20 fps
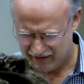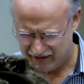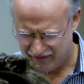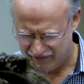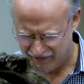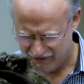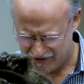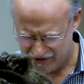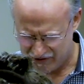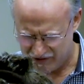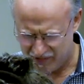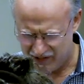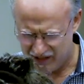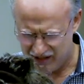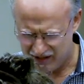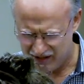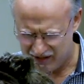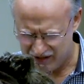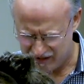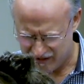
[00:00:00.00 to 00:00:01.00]
of your
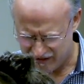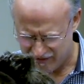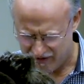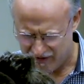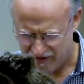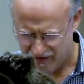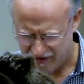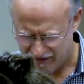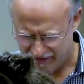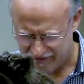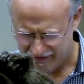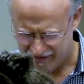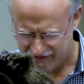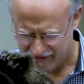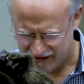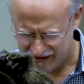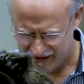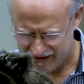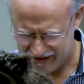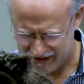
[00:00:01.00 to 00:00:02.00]
sweetness and of your love
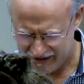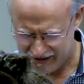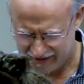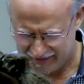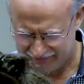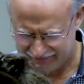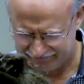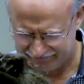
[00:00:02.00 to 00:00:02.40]
for us.